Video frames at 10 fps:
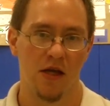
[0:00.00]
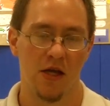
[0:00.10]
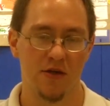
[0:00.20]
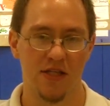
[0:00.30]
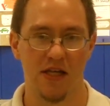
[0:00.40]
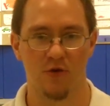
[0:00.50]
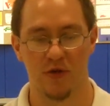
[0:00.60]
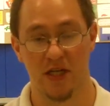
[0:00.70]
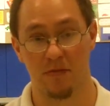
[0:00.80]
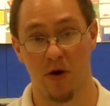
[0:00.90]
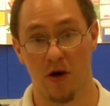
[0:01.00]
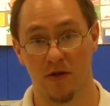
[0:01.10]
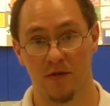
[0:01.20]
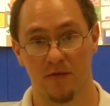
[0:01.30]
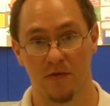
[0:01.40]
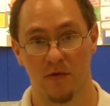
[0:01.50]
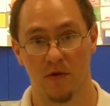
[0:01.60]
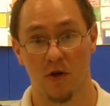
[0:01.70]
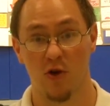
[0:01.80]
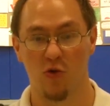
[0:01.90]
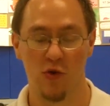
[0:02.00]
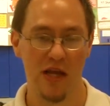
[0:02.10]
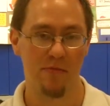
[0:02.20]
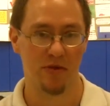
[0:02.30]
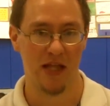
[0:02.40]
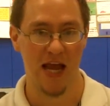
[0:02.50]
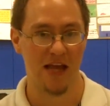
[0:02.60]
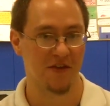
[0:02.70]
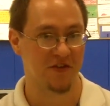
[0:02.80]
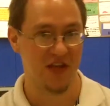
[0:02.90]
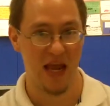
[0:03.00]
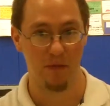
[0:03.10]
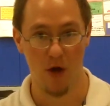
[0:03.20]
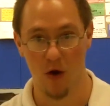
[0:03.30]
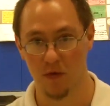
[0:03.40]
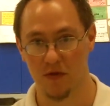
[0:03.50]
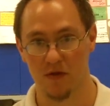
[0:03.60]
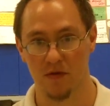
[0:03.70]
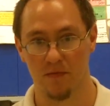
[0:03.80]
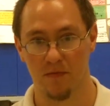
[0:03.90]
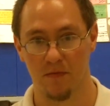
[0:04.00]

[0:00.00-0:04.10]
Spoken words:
Here's the interesting part. We play the same notes.